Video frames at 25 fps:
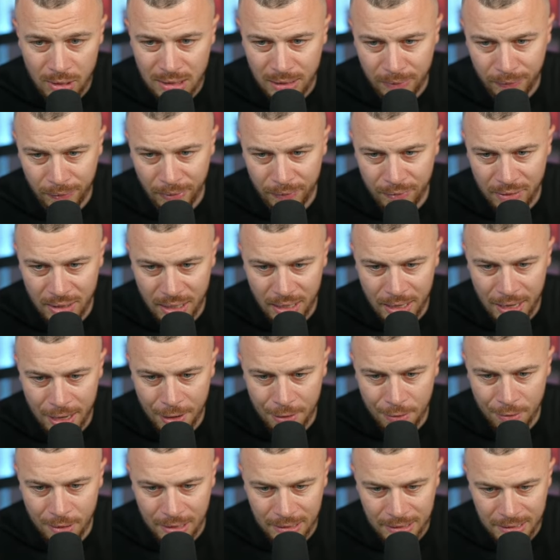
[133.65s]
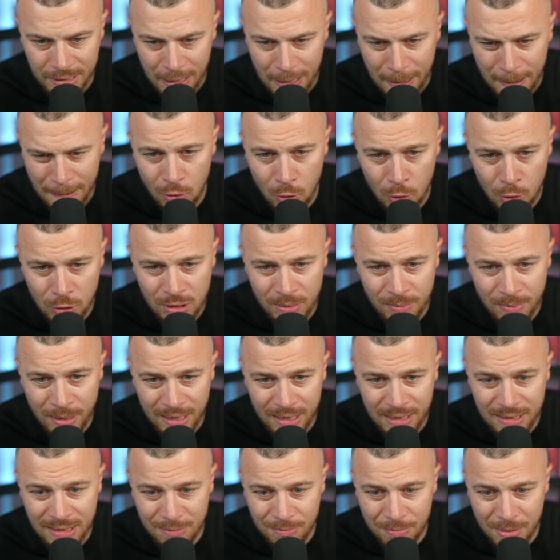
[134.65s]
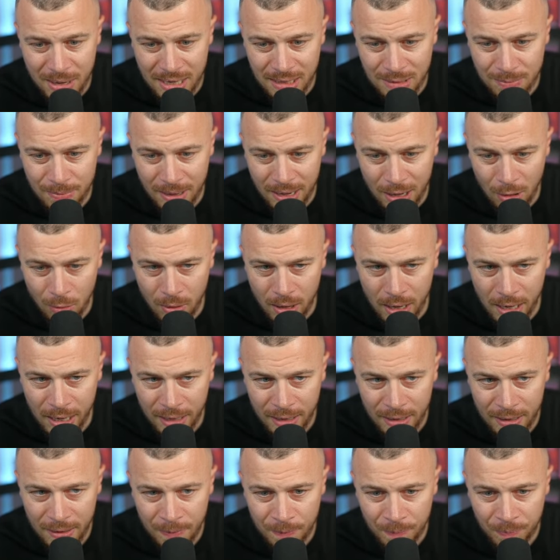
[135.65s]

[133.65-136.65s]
It's 15k, Crossy. Osimhen is a beast, by the way.